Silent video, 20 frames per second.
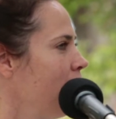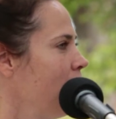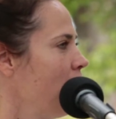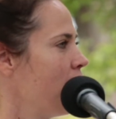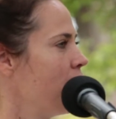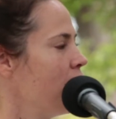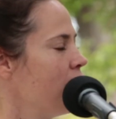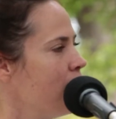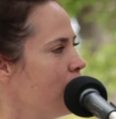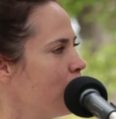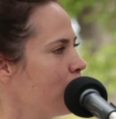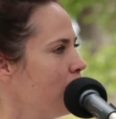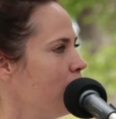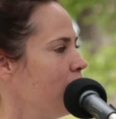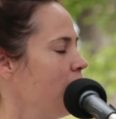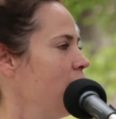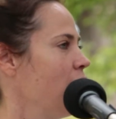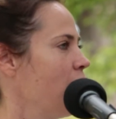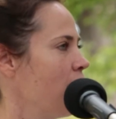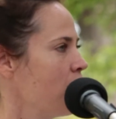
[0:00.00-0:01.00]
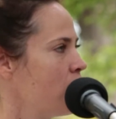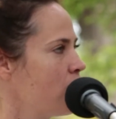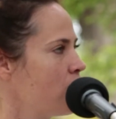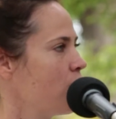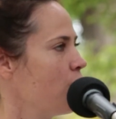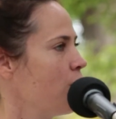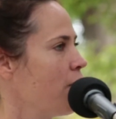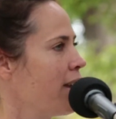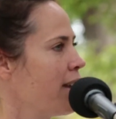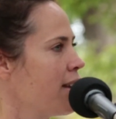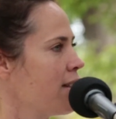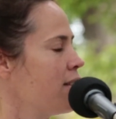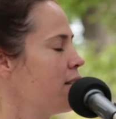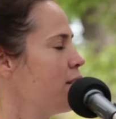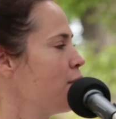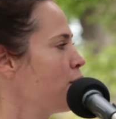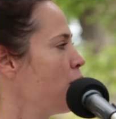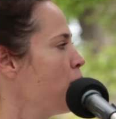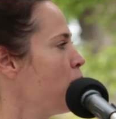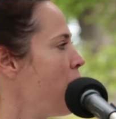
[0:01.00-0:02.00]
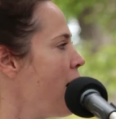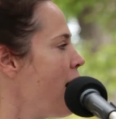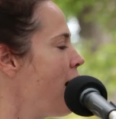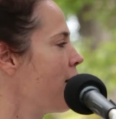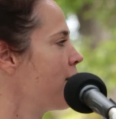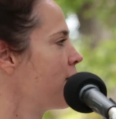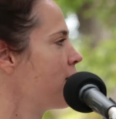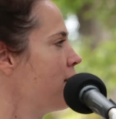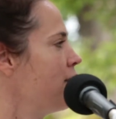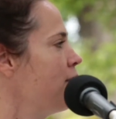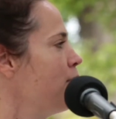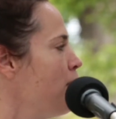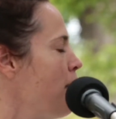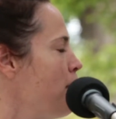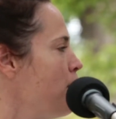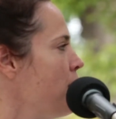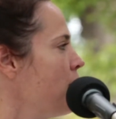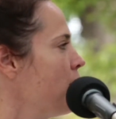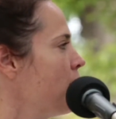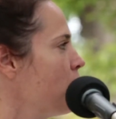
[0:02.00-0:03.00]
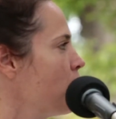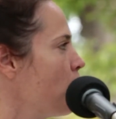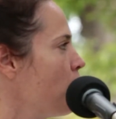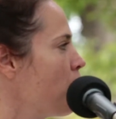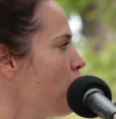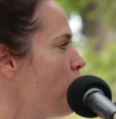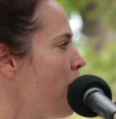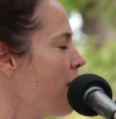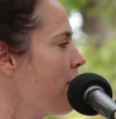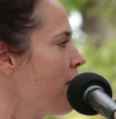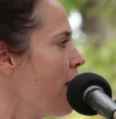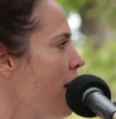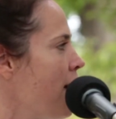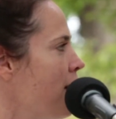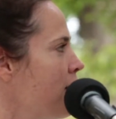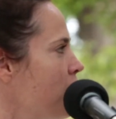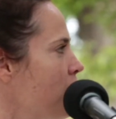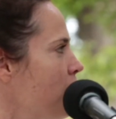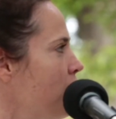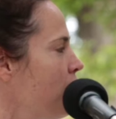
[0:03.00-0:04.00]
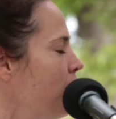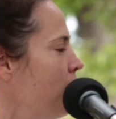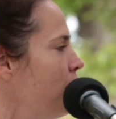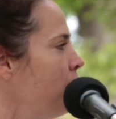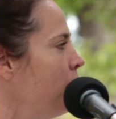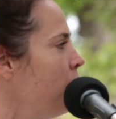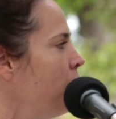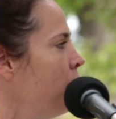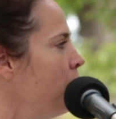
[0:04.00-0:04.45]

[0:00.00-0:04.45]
There's two, I guess, different paths, and maybe you could talk about that. Or